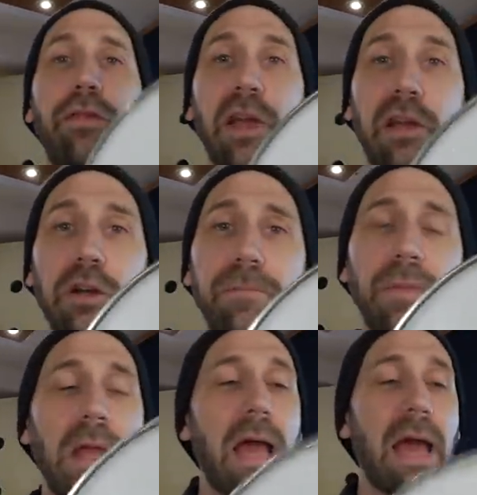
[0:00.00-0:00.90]
thicker
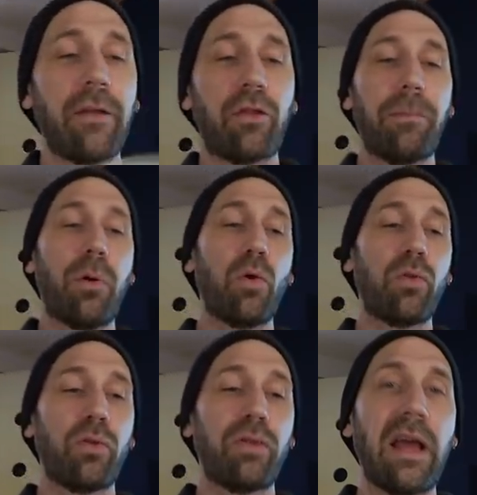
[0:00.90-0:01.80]
and
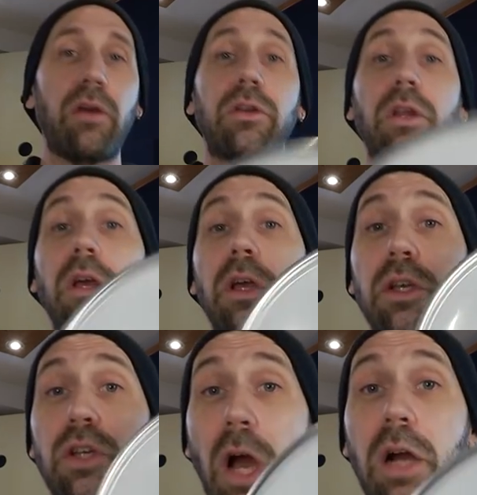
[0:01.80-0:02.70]
supposed to sound
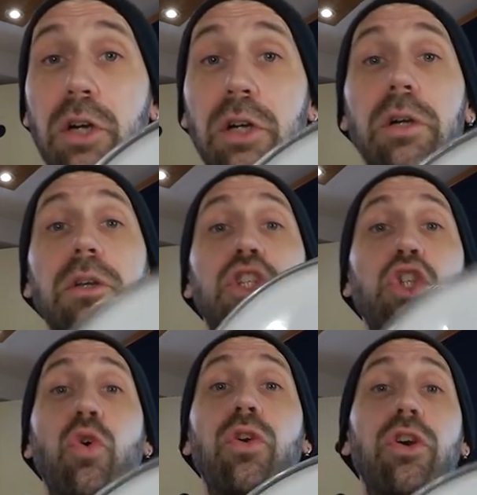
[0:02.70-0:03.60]
darker,
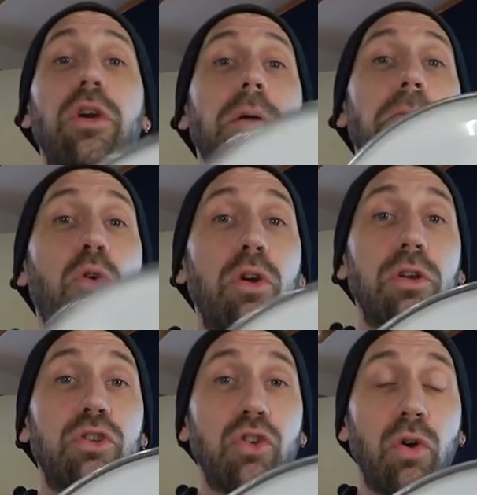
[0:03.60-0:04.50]
shorter, more
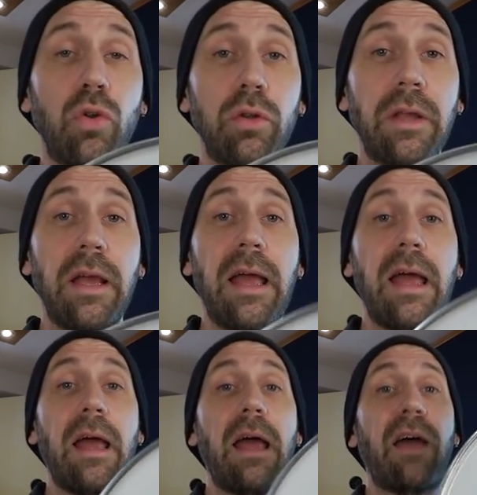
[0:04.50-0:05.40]
controlled,
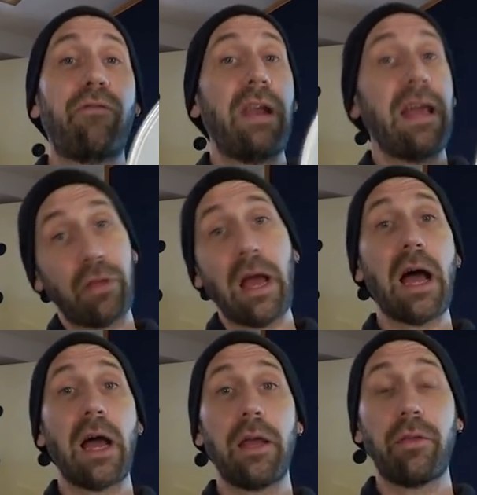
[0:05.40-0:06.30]
have less
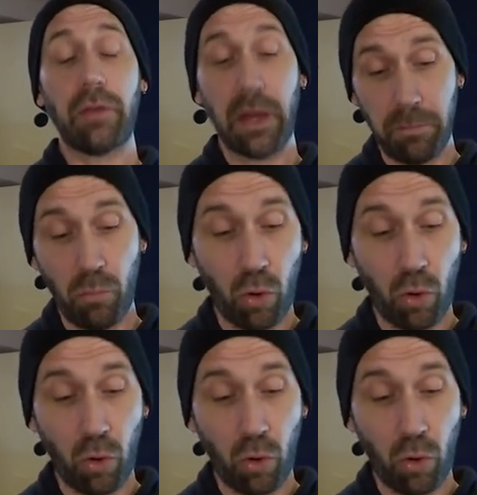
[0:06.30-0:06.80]
highs and